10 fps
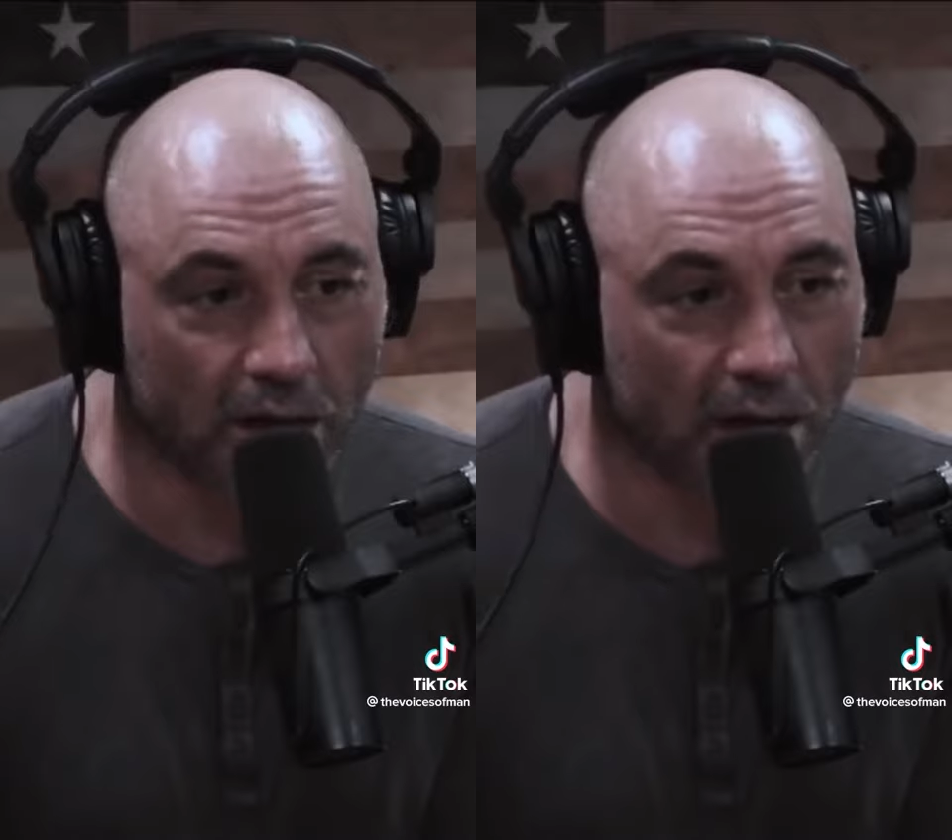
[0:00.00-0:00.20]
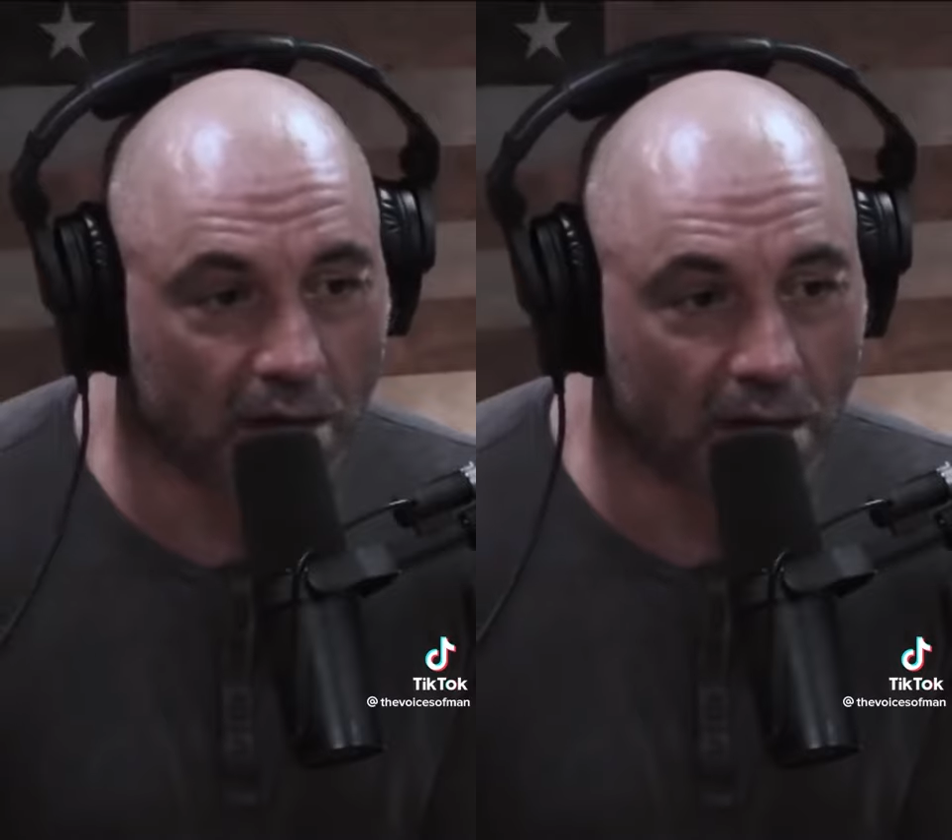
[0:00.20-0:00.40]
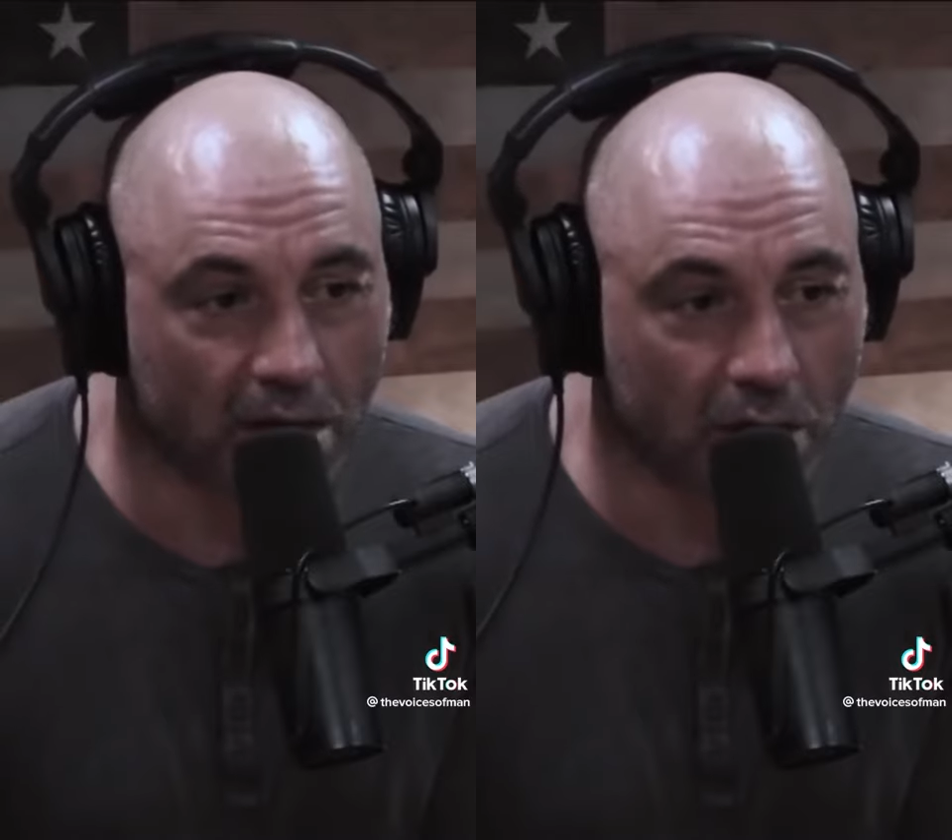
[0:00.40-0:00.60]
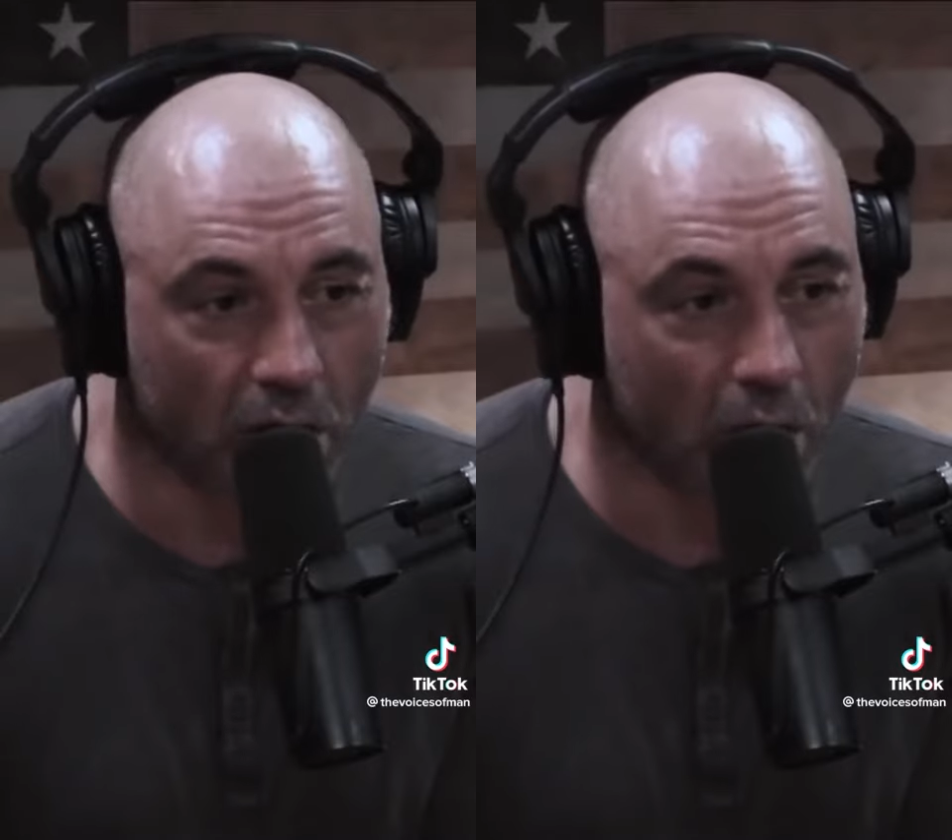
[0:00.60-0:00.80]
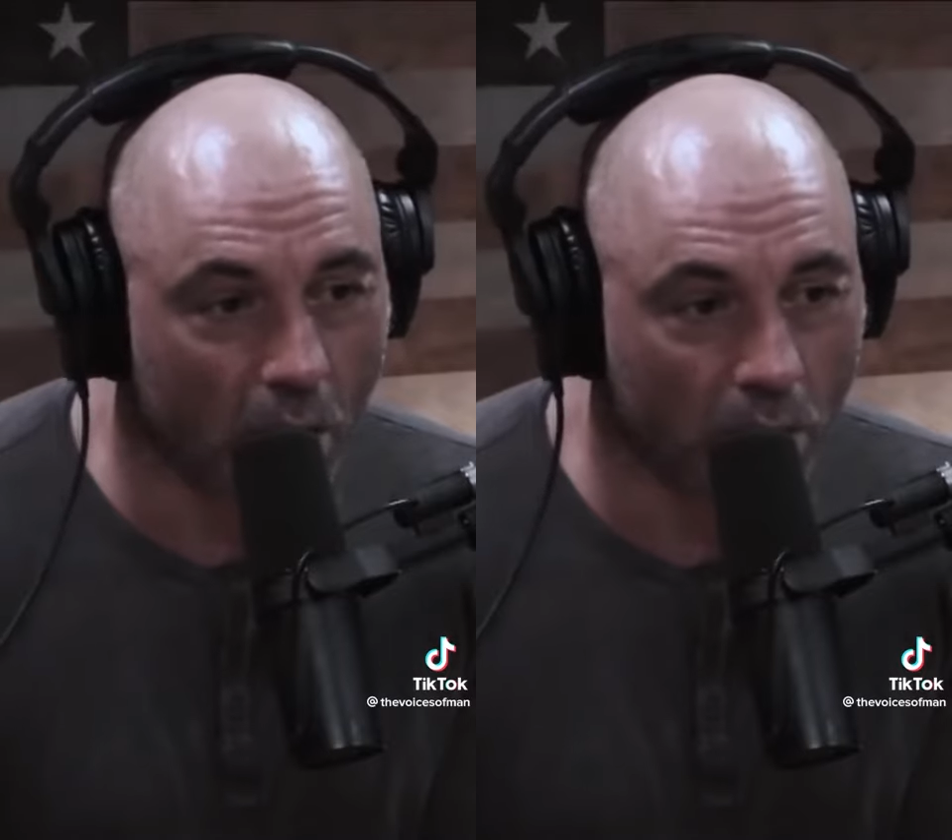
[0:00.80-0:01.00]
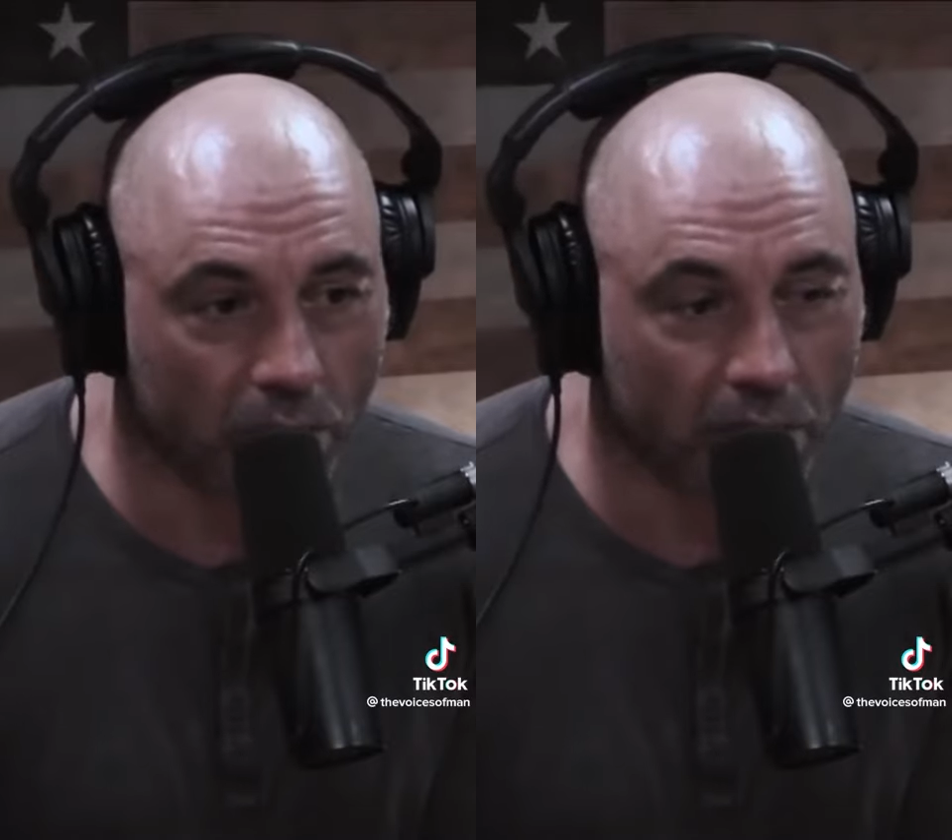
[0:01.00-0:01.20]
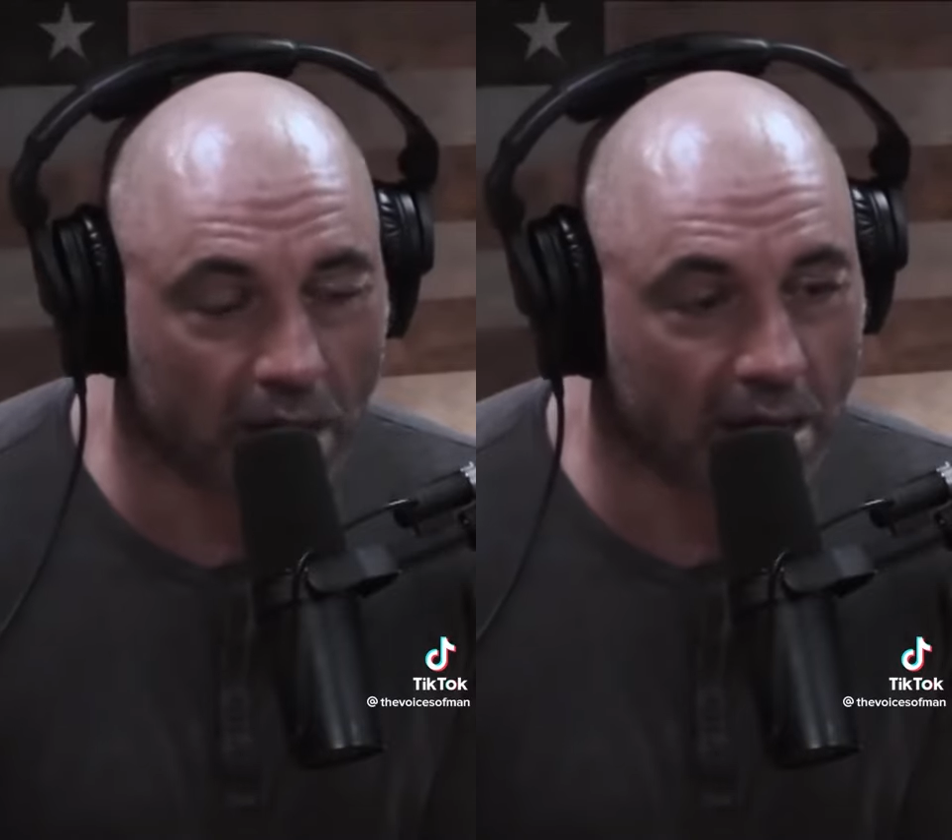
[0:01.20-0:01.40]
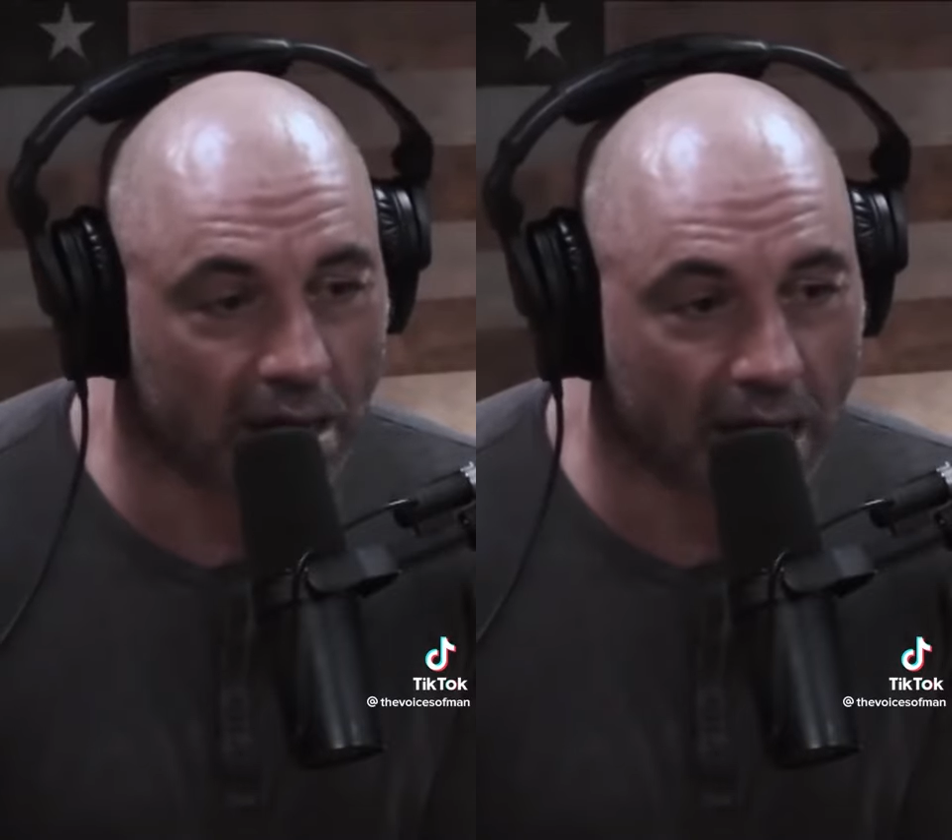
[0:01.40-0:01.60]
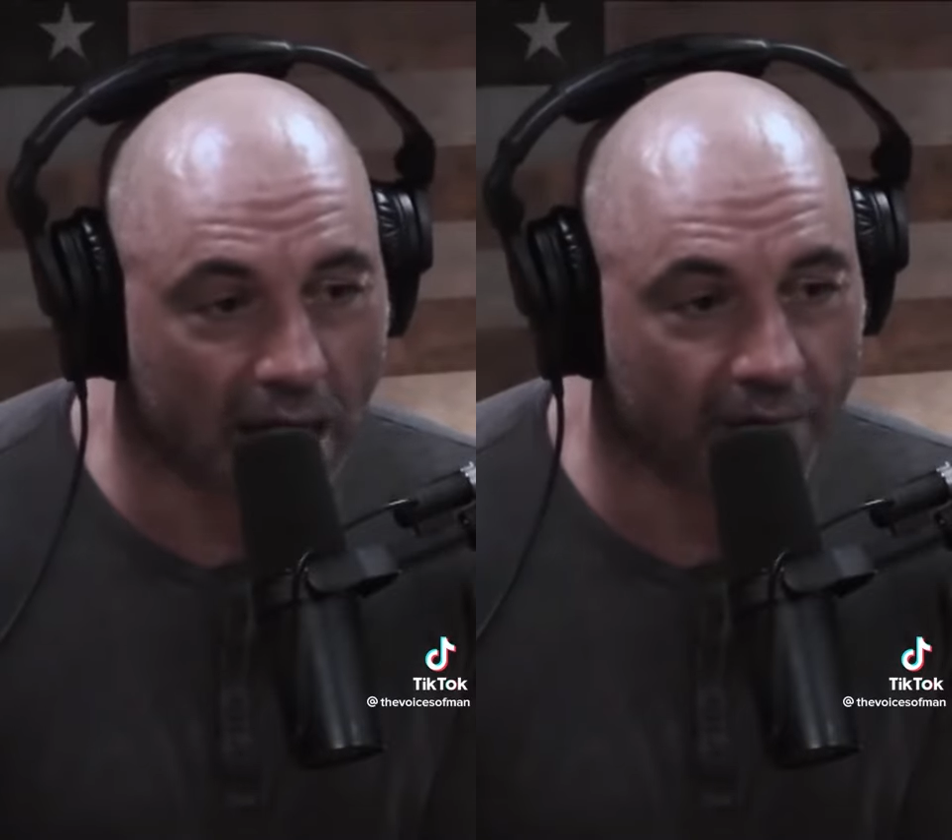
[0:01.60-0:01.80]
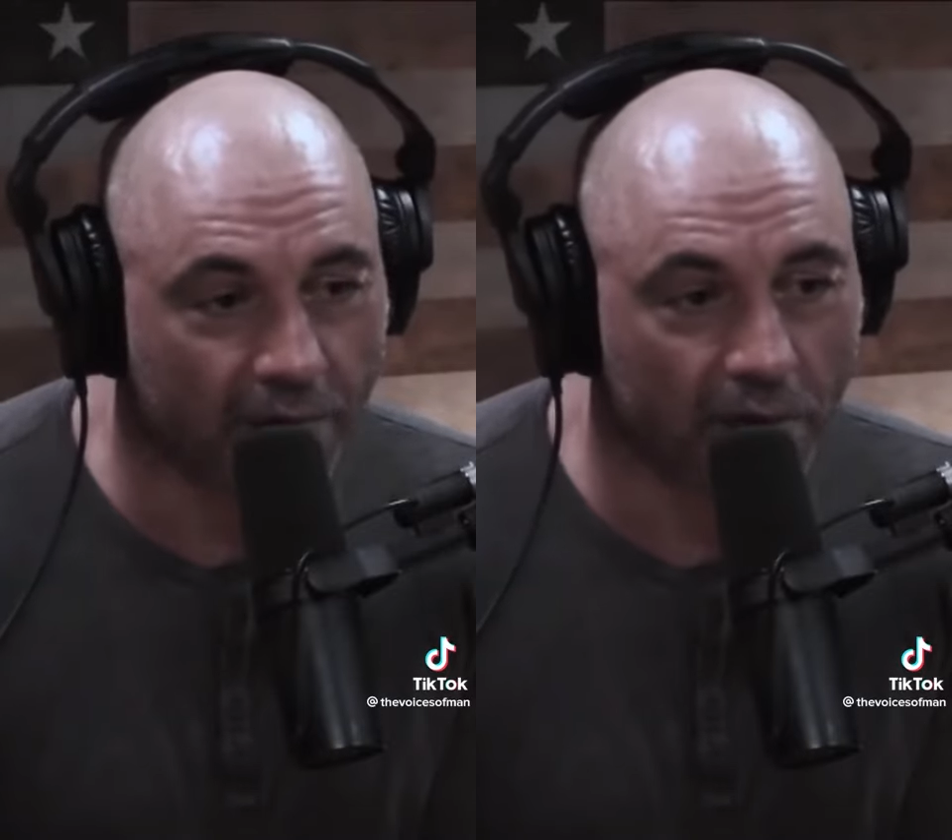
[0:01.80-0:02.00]
to go. You got to get
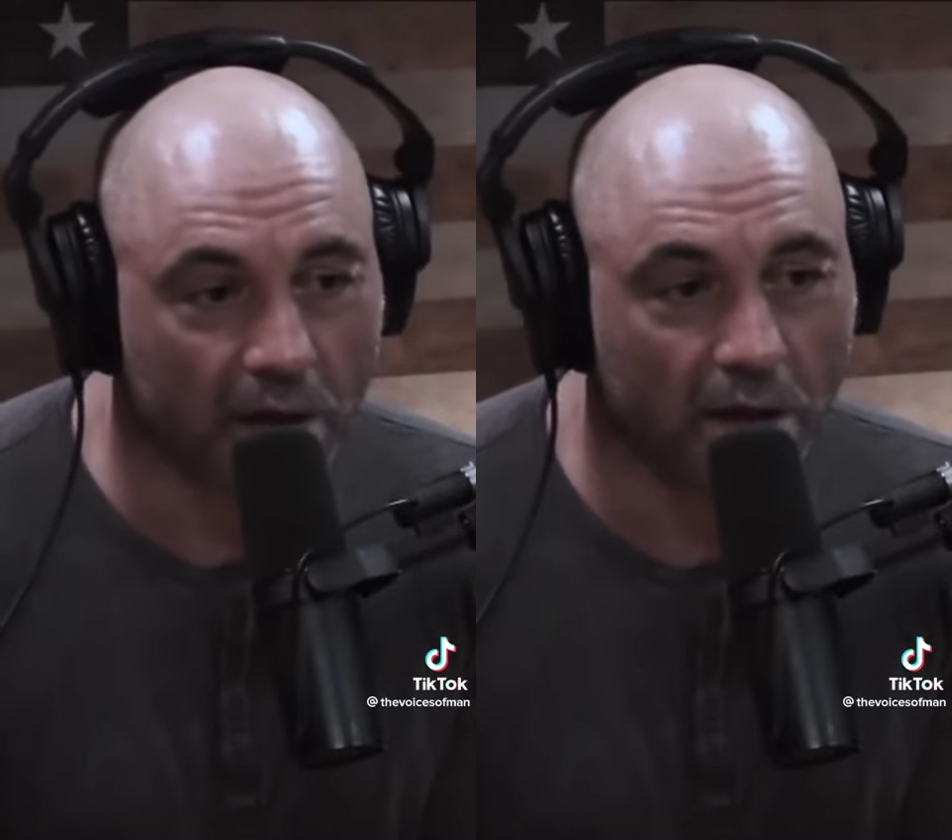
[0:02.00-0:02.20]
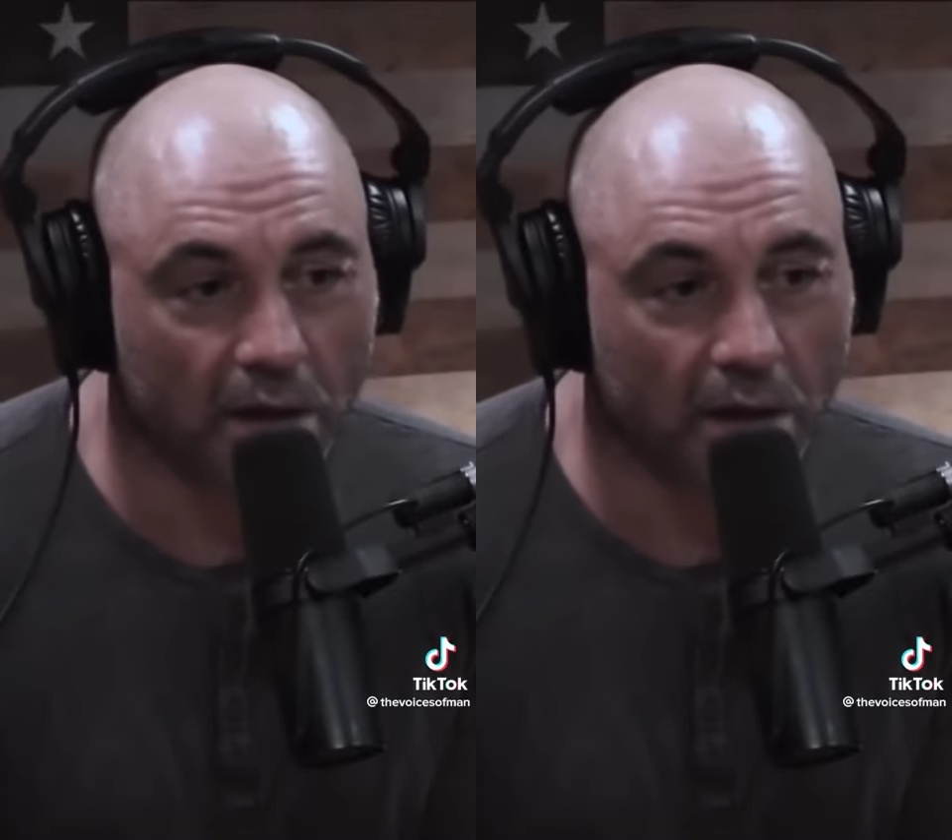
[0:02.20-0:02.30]
after it.